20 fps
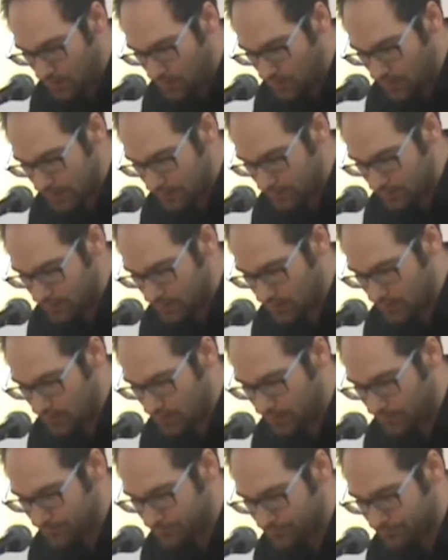Okay,
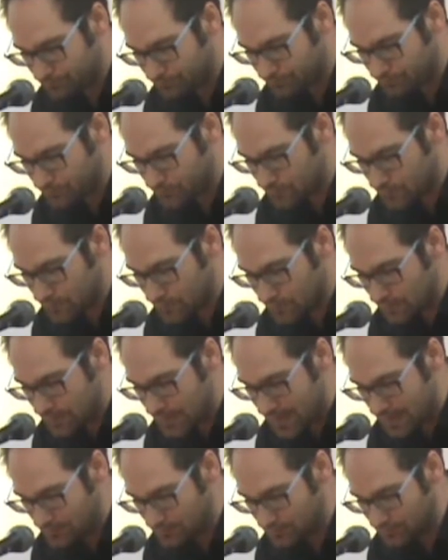
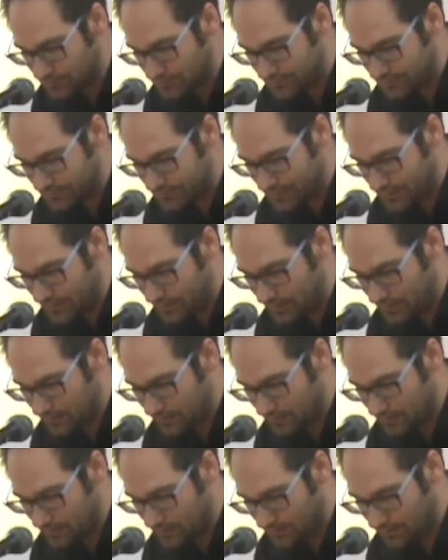now to the
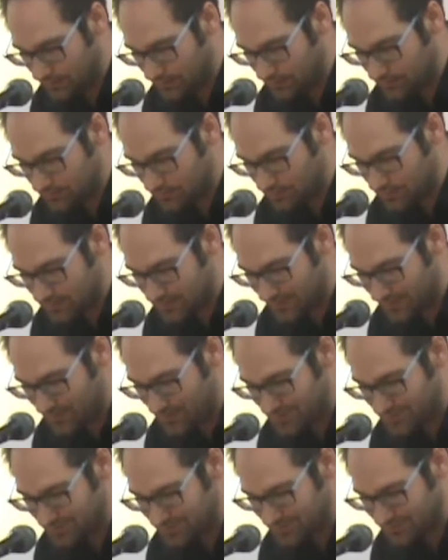real, what I
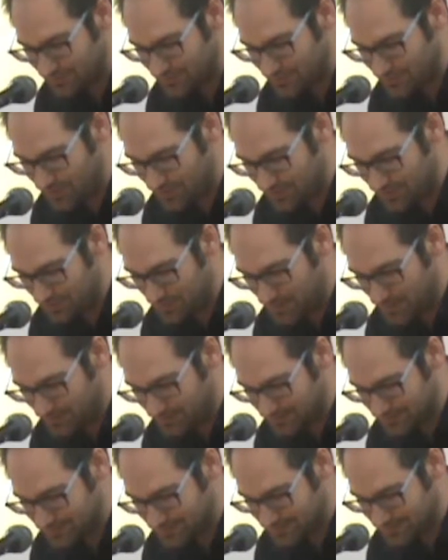wanted to talk
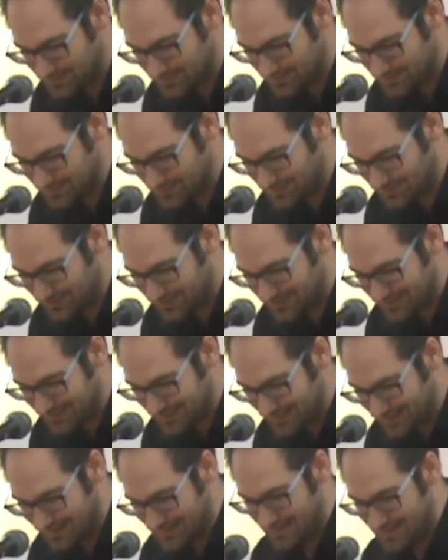about. This is
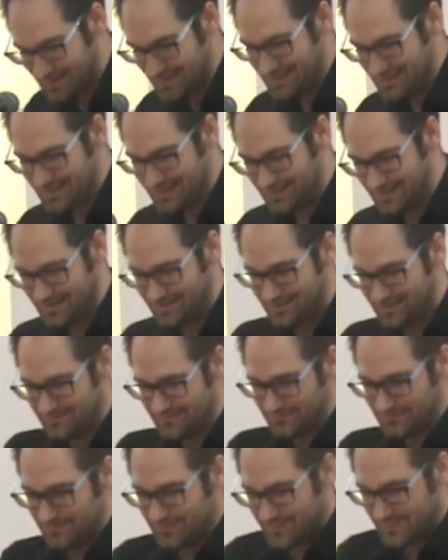already
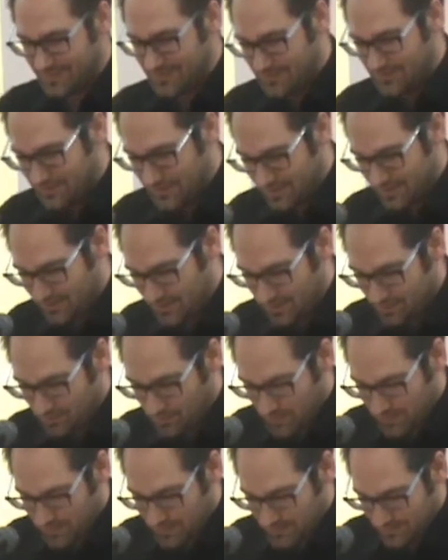the real
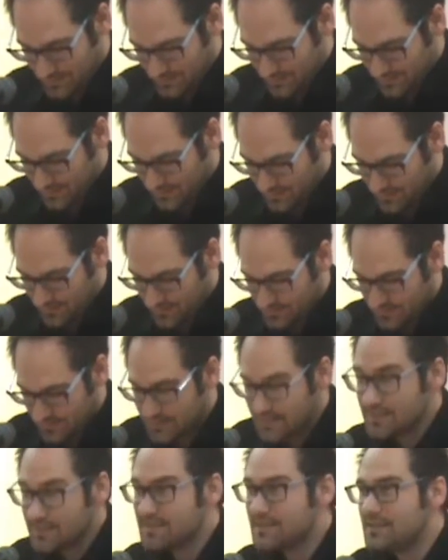topic,
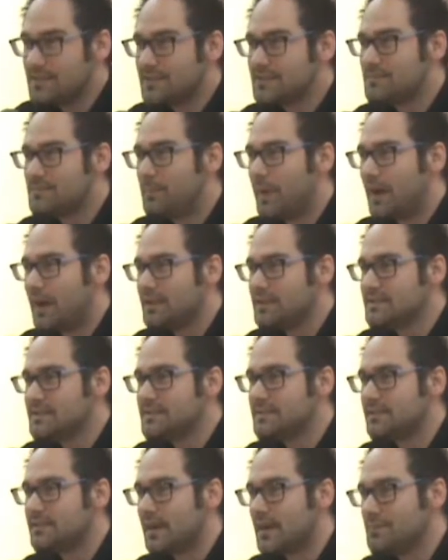since this
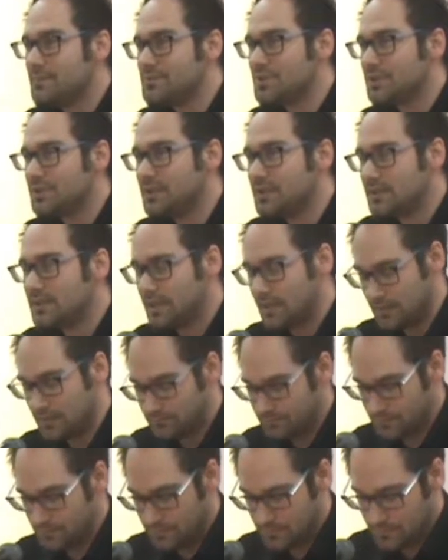partisan rupture that
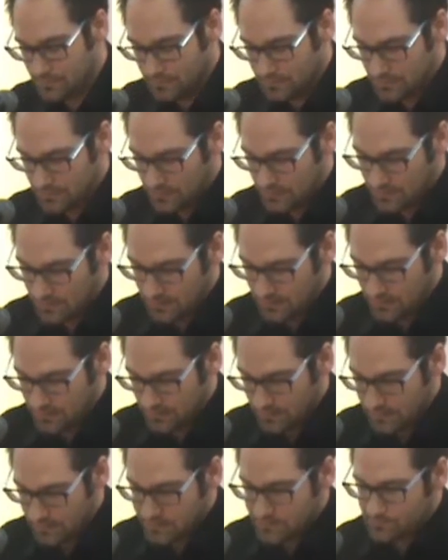I
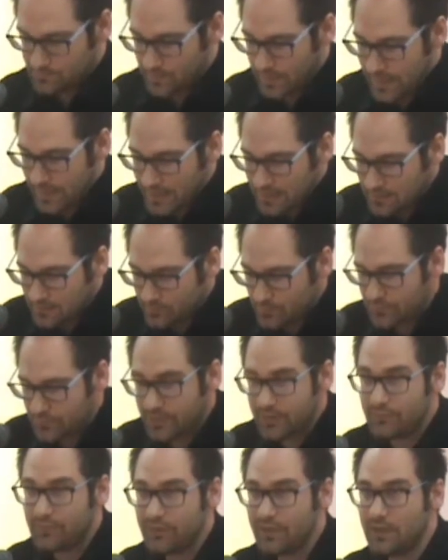explained
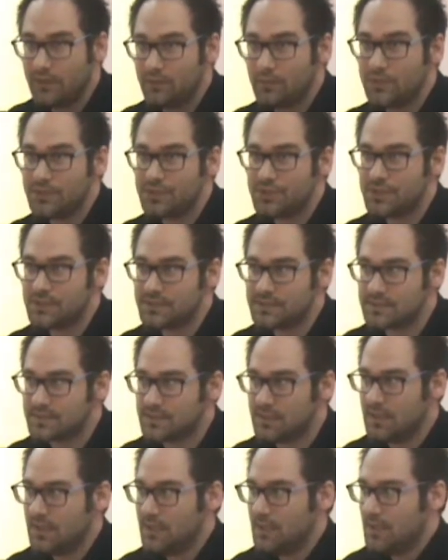briefly, which
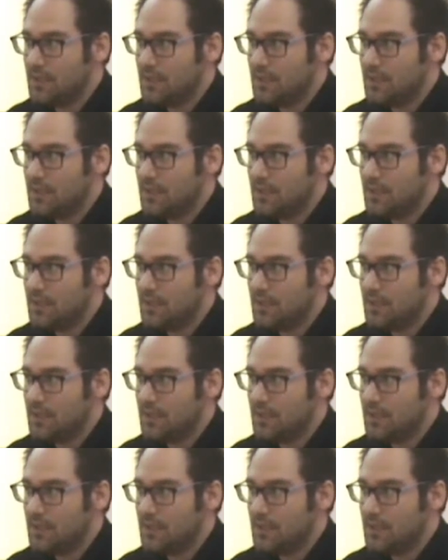is